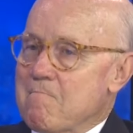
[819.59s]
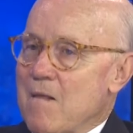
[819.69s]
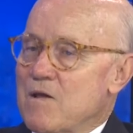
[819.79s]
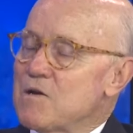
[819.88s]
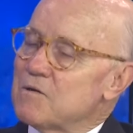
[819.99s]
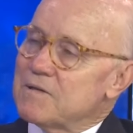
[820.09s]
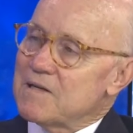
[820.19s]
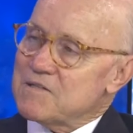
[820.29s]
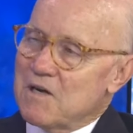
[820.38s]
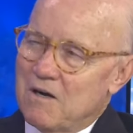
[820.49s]
you know what
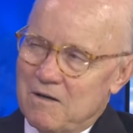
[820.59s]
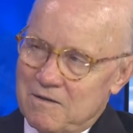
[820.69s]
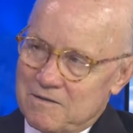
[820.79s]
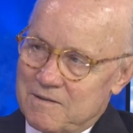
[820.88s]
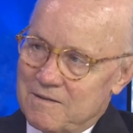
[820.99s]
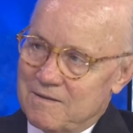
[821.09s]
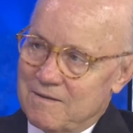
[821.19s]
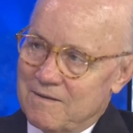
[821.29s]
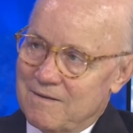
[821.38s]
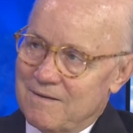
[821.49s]
that's called?
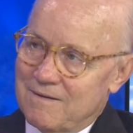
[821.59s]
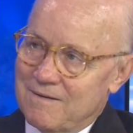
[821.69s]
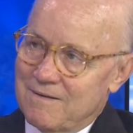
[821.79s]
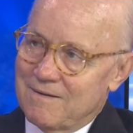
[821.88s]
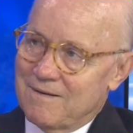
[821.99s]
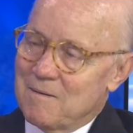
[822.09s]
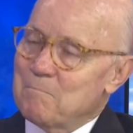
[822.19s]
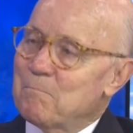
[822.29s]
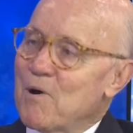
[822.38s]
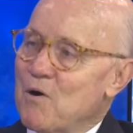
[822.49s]

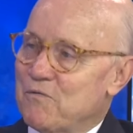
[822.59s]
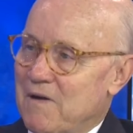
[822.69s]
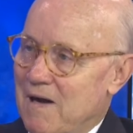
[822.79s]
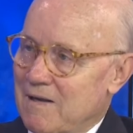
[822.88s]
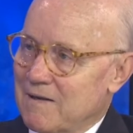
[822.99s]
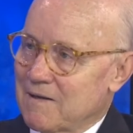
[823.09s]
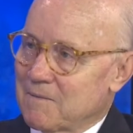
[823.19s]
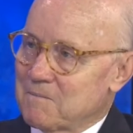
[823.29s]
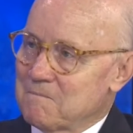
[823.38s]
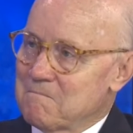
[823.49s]
Profiling.
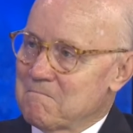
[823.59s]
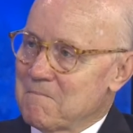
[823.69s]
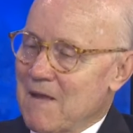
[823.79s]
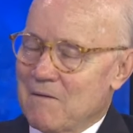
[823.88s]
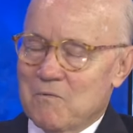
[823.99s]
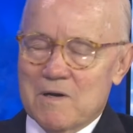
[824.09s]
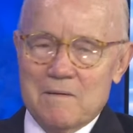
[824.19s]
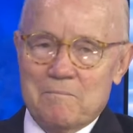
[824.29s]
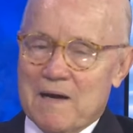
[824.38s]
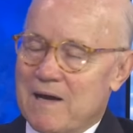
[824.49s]
And what a
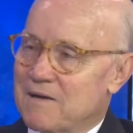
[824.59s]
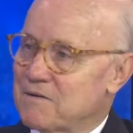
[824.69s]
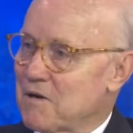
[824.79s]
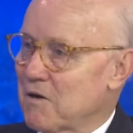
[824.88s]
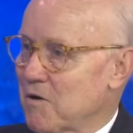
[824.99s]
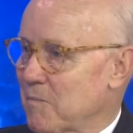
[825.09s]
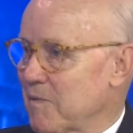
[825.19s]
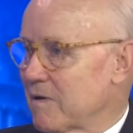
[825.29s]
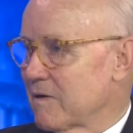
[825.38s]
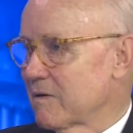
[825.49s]
bad term
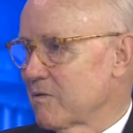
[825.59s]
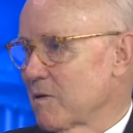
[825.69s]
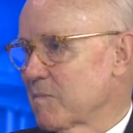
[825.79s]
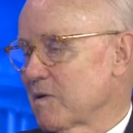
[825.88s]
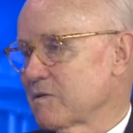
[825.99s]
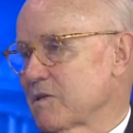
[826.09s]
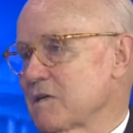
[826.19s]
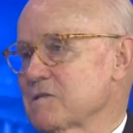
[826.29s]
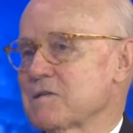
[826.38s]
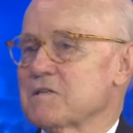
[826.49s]
in criminal
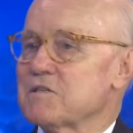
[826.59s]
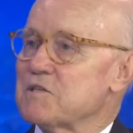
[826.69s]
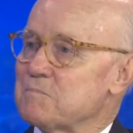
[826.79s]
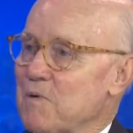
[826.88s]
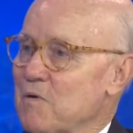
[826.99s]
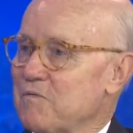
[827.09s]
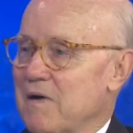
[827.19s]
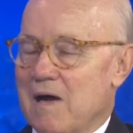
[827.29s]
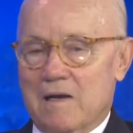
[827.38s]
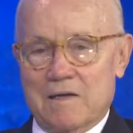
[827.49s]
justice is
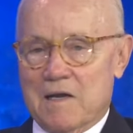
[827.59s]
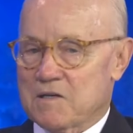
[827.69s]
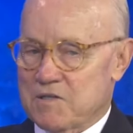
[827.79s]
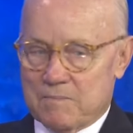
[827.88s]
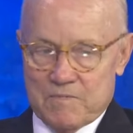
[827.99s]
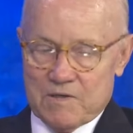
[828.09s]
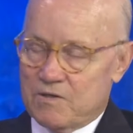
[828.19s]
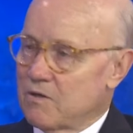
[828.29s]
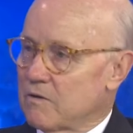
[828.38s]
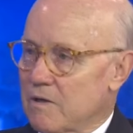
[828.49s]
profiling, except you
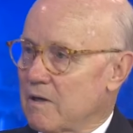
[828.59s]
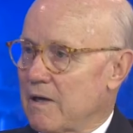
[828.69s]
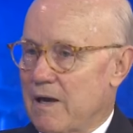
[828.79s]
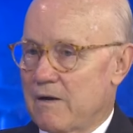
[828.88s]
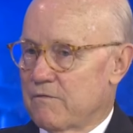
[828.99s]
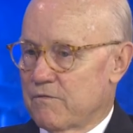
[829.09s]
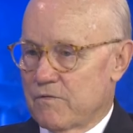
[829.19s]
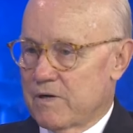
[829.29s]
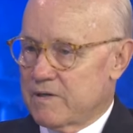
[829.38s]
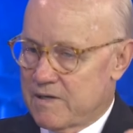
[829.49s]
do it
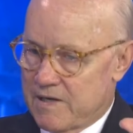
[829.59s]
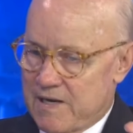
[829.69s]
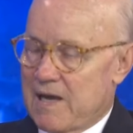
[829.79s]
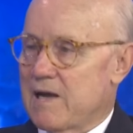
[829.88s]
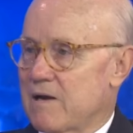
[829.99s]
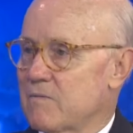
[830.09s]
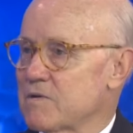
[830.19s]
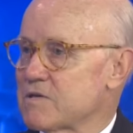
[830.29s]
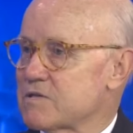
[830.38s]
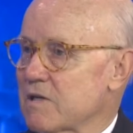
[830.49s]
every day
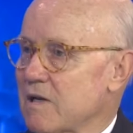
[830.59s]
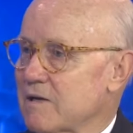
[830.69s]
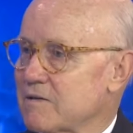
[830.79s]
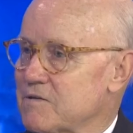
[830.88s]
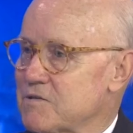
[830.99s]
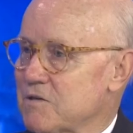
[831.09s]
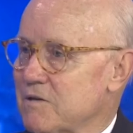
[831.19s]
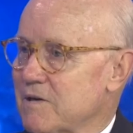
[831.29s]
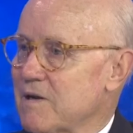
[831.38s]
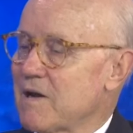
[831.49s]
when you select a
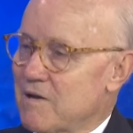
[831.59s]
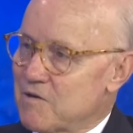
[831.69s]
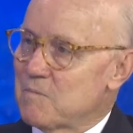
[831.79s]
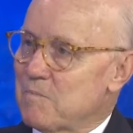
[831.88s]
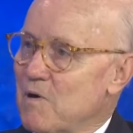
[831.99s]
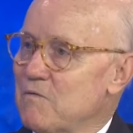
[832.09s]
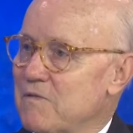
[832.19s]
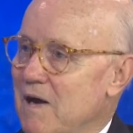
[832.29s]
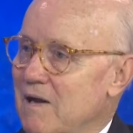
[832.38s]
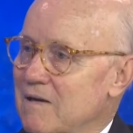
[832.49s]
jury. You're
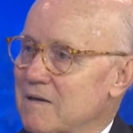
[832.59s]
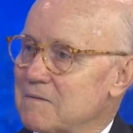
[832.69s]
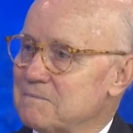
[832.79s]
profiling.